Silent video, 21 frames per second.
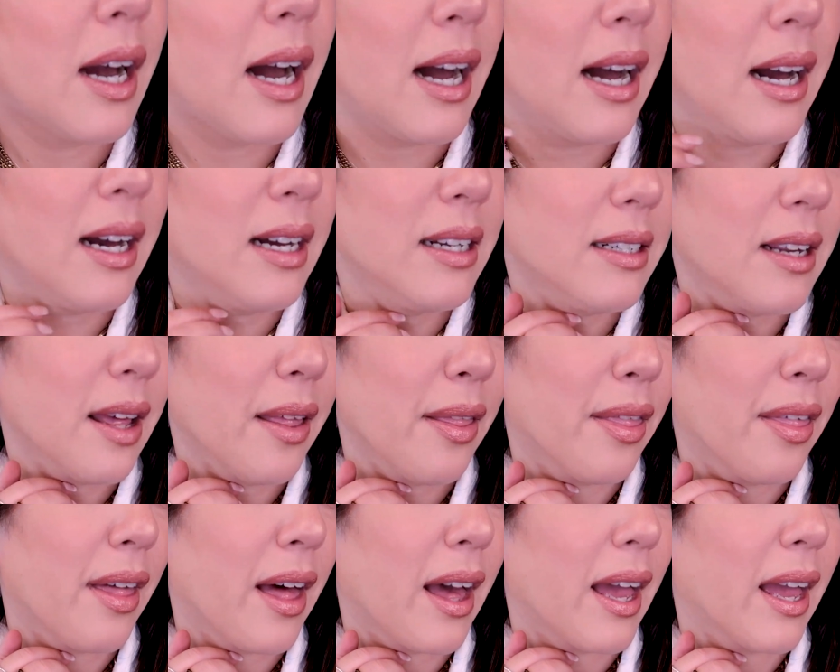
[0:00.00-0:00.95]
Aren't
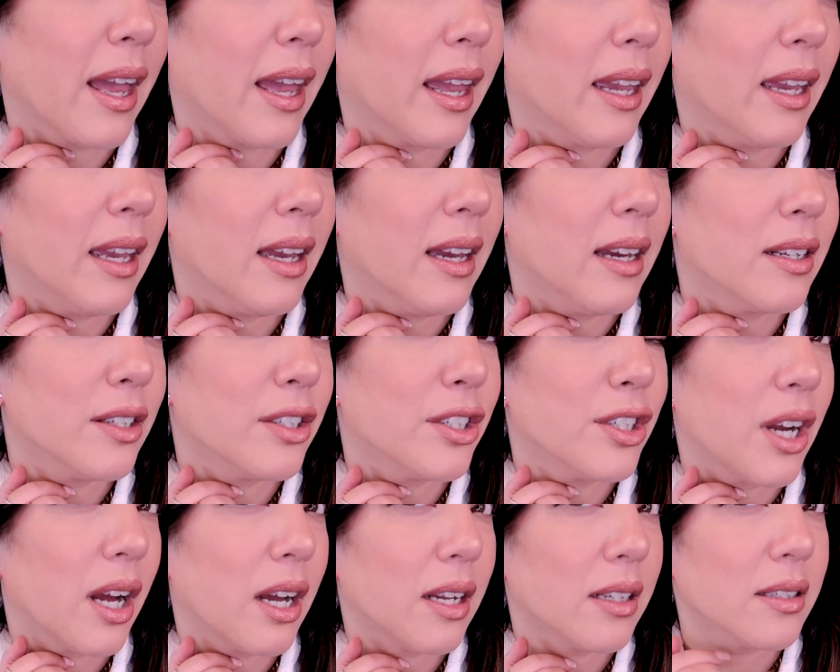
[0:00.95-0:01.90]
they
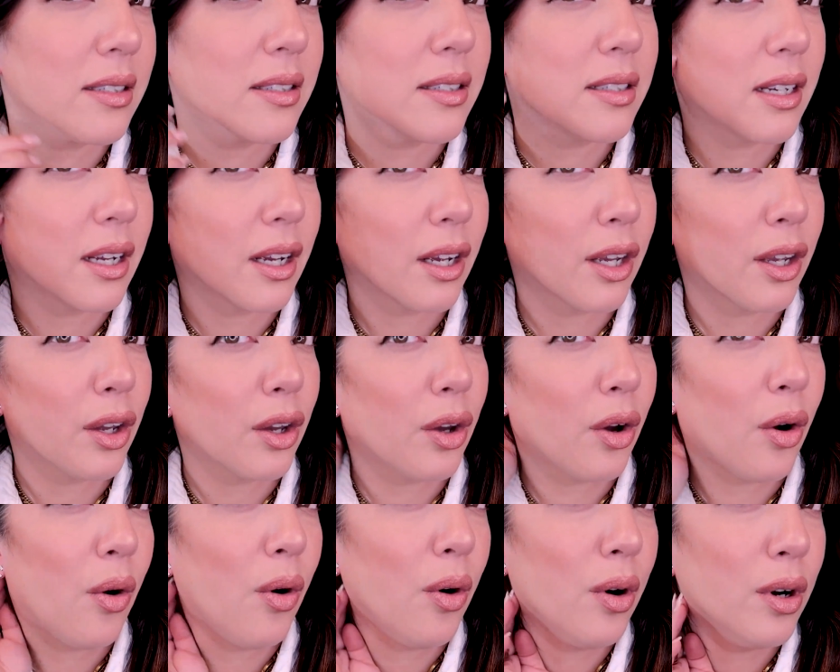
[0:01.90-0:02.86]
just
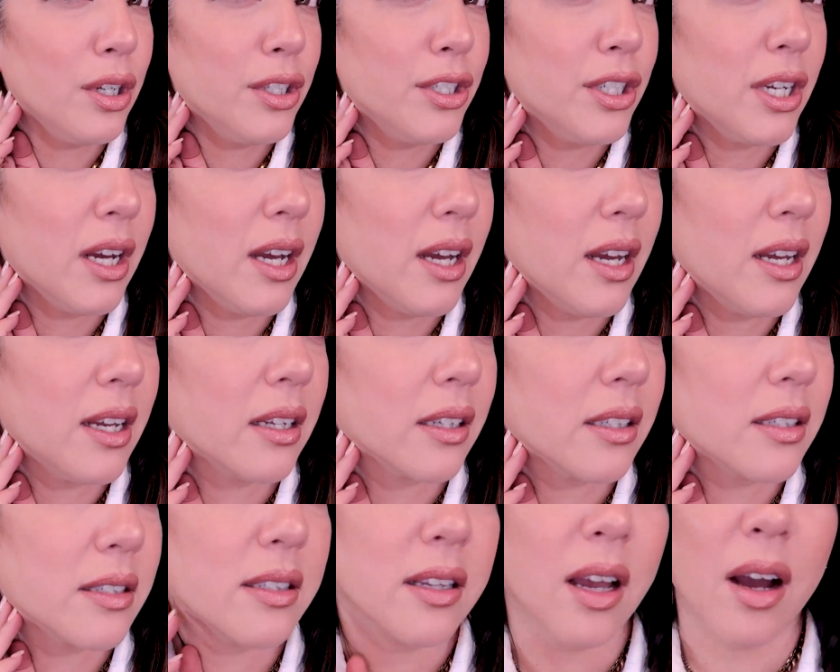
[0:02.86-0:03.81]

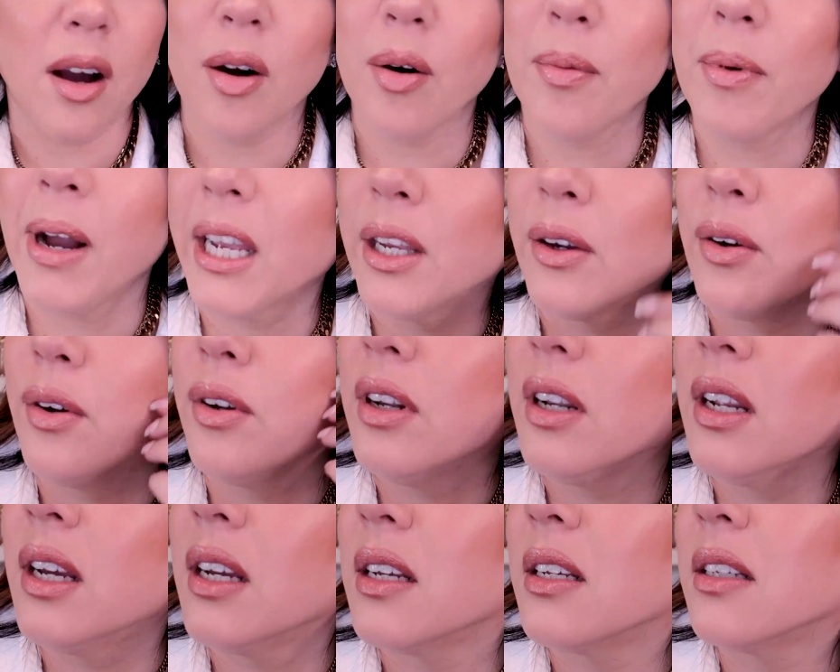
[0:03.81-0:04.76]
gorgeous? Oh my
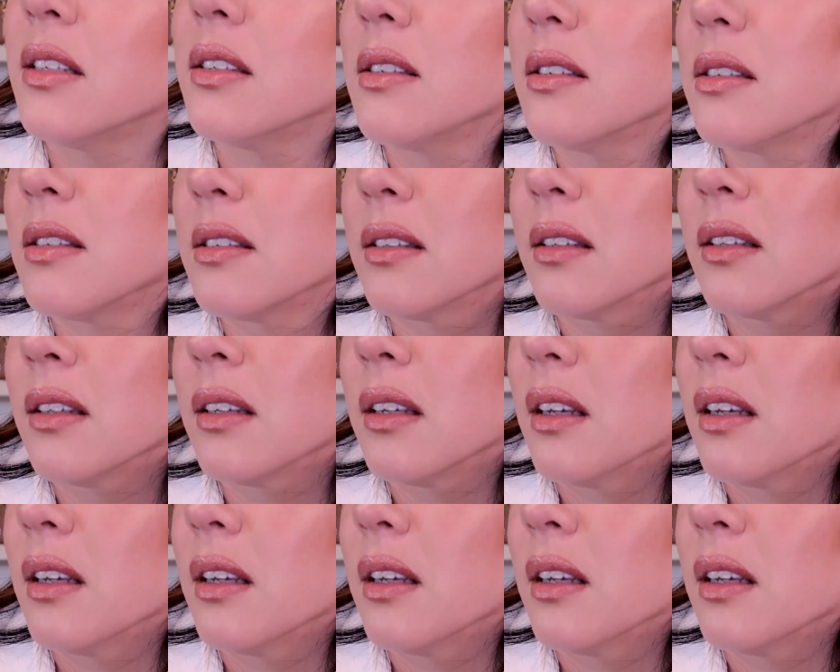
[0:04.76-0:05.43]
goodness.